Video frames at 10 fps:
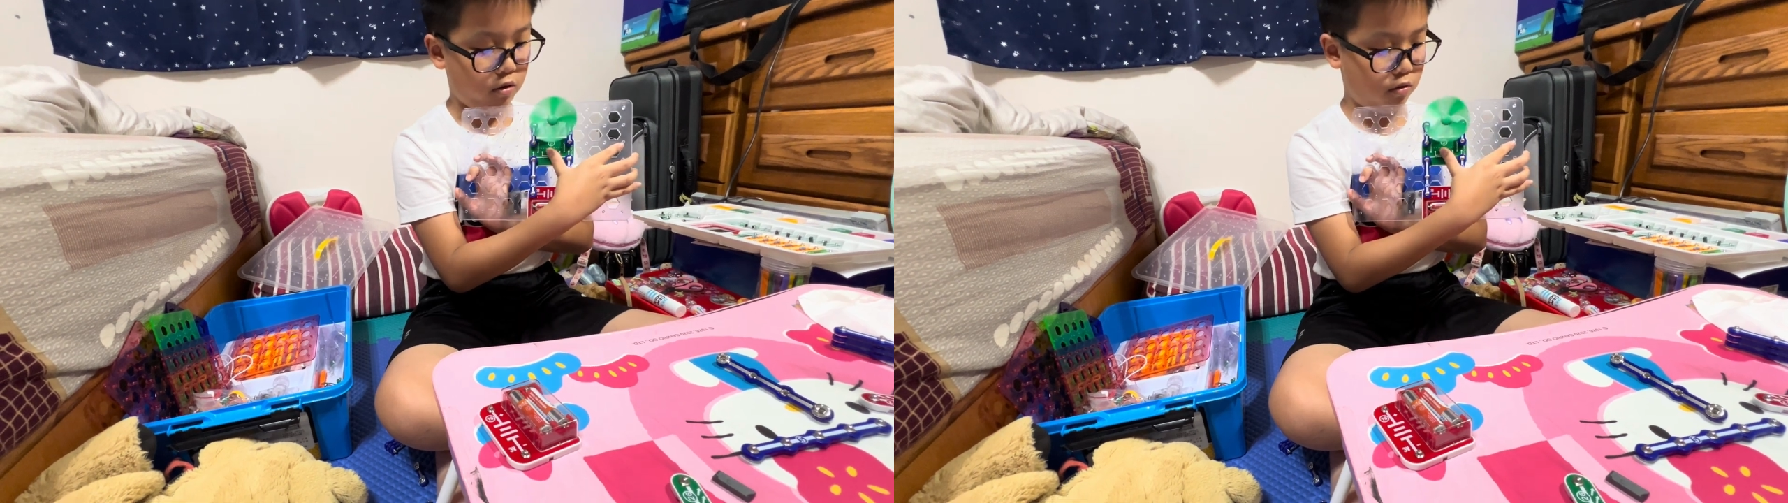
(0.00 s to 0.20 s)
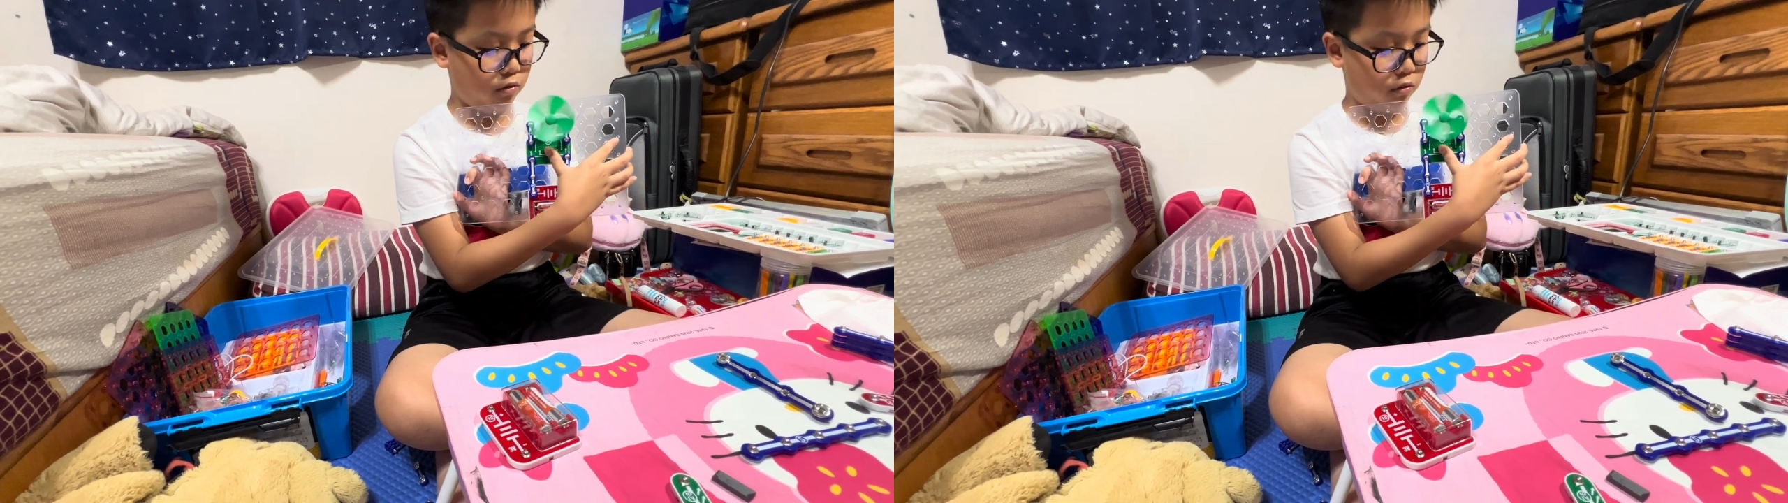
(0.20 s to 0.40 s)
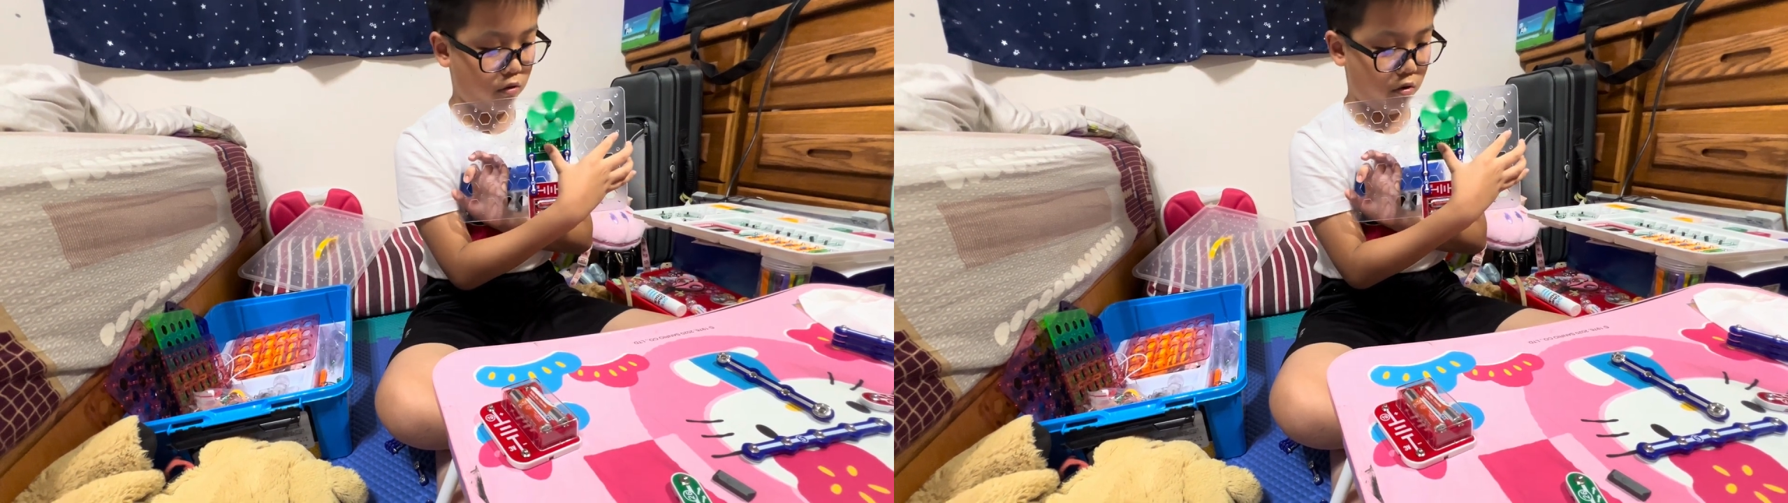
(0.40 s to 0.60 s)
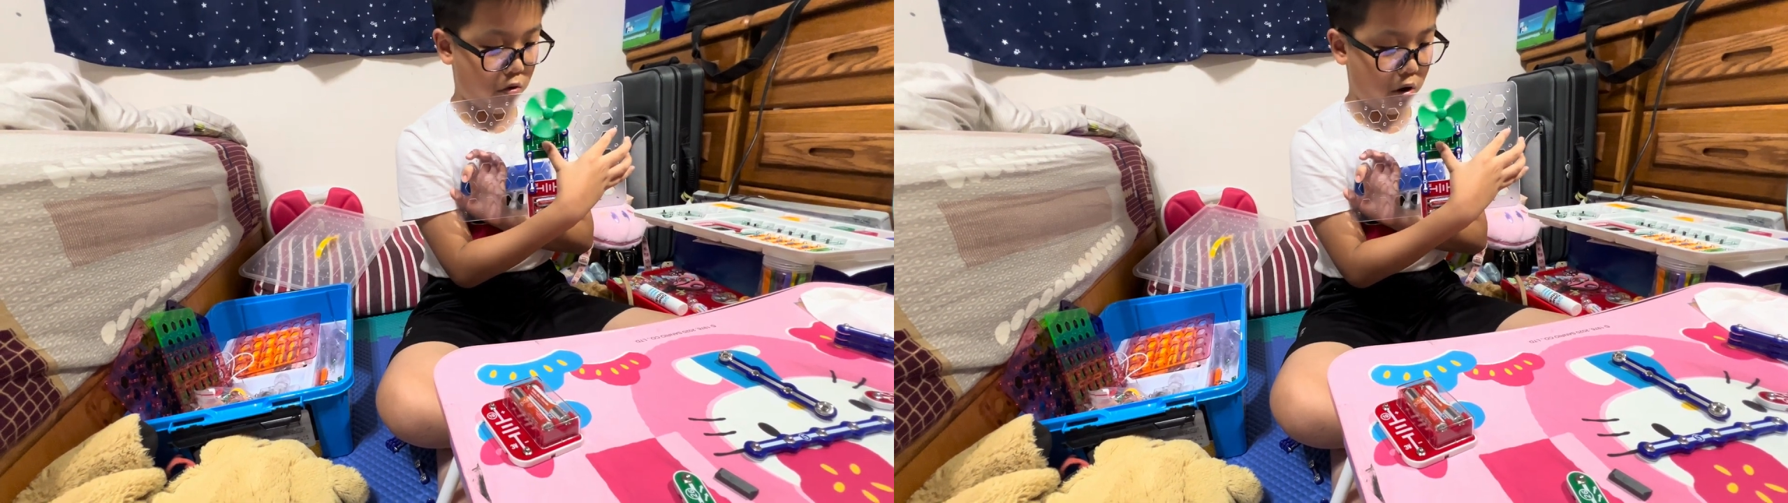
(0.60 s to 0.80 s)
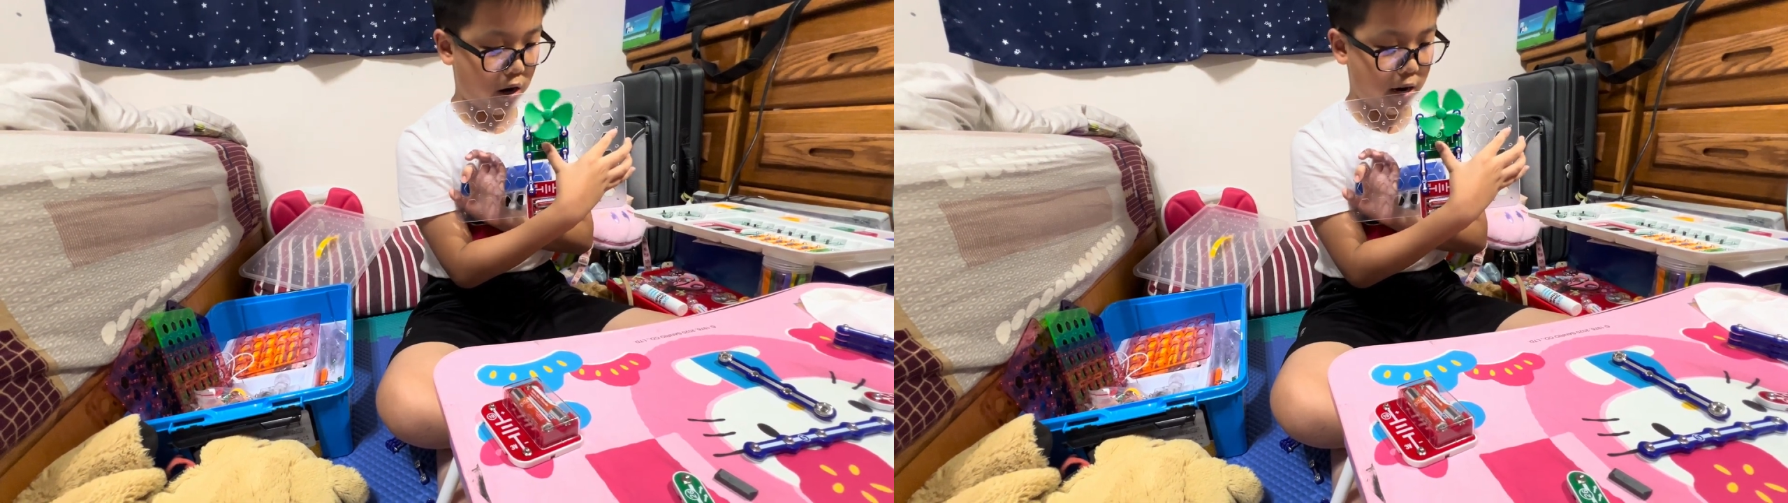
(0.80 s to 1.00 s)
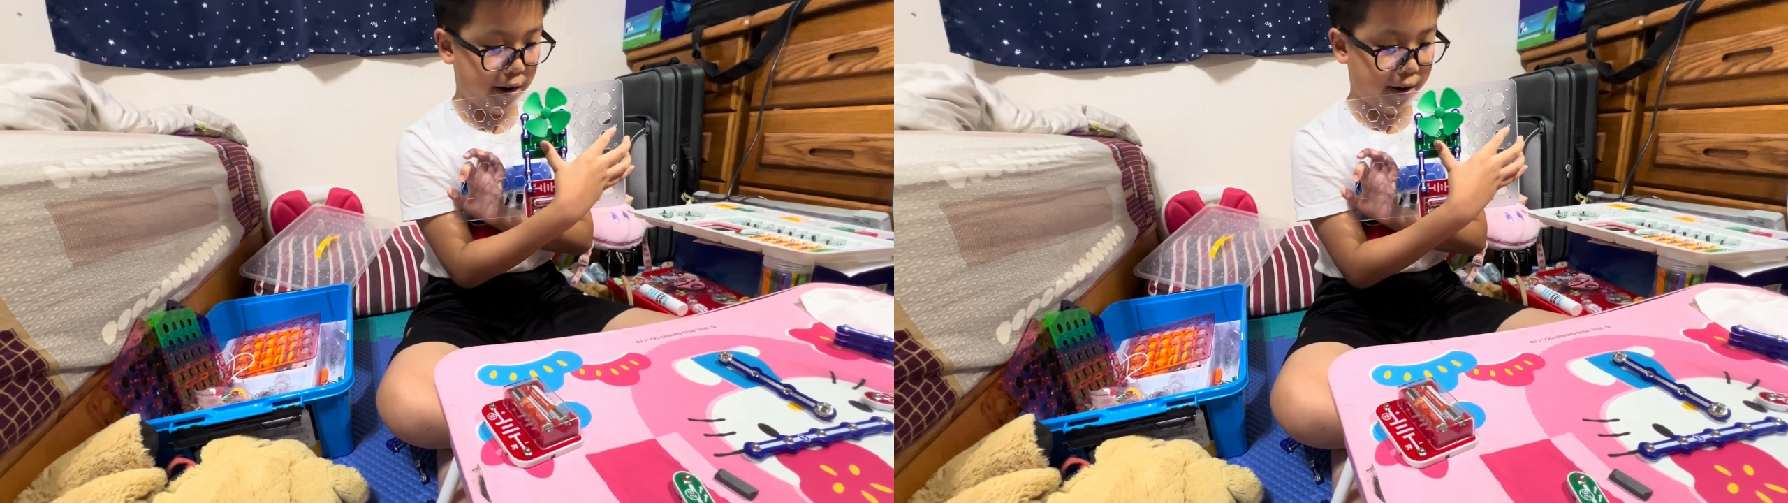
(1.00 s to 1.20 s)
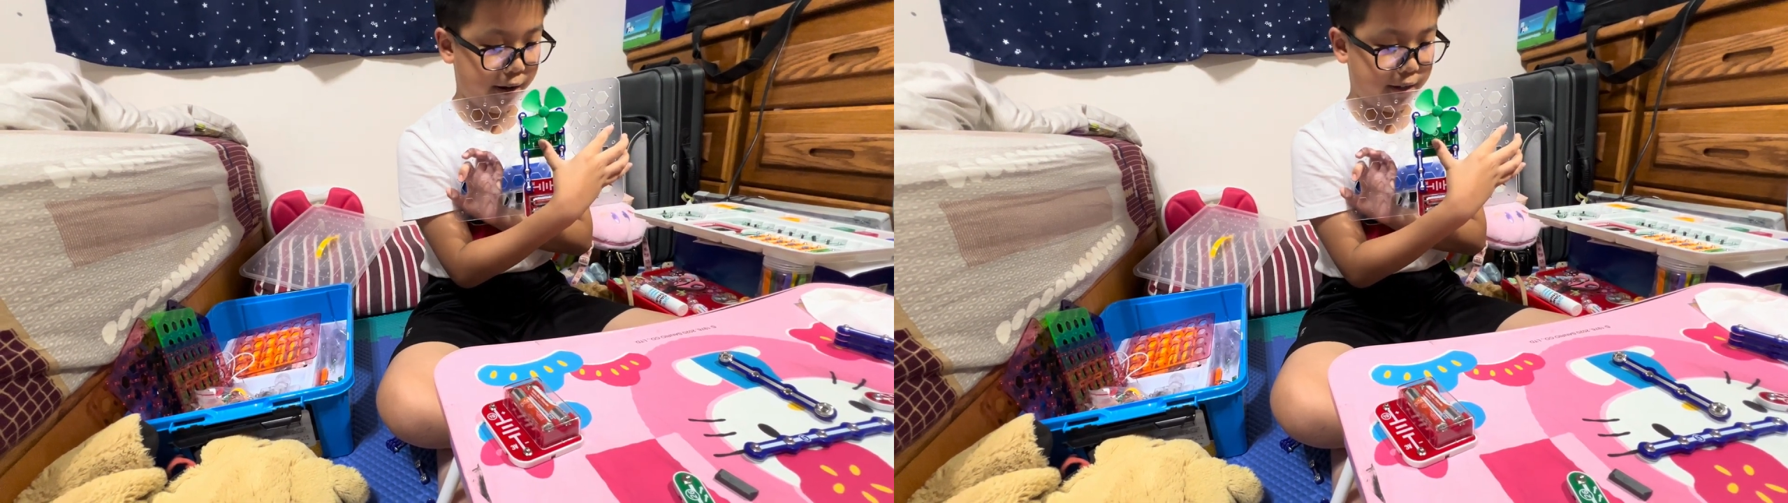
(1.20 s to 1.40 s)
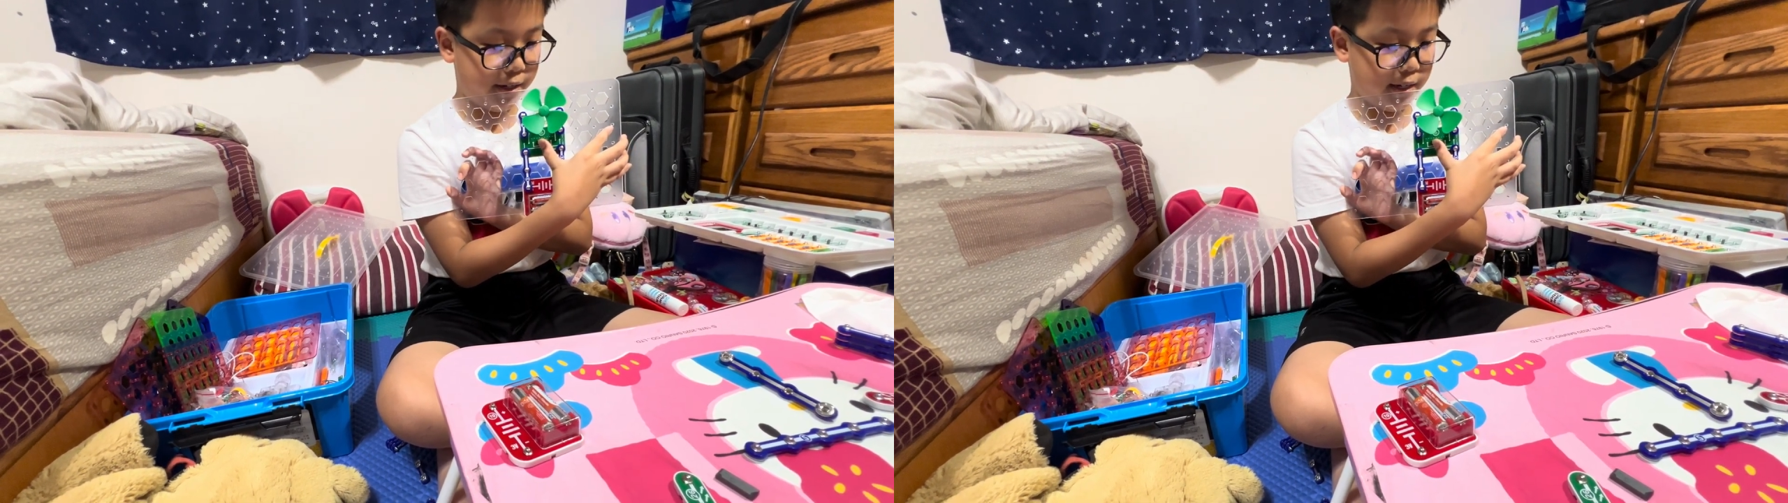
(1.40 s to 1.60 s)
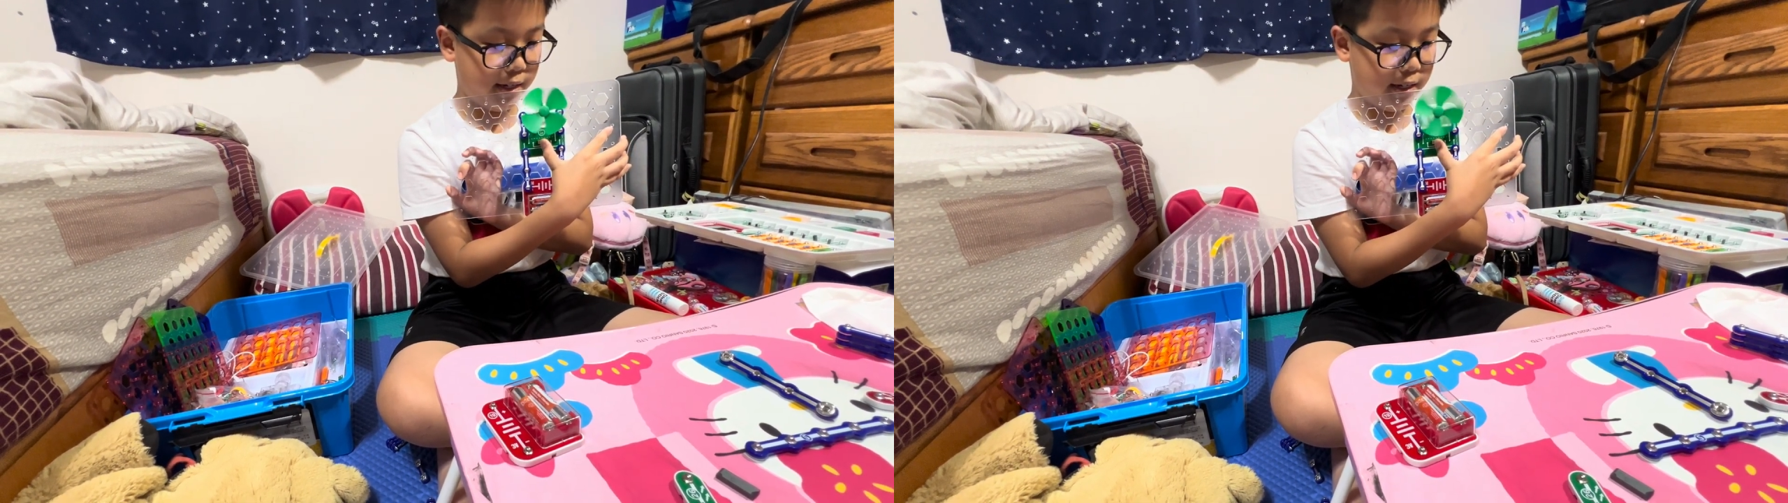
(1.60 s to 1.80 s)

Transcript: right,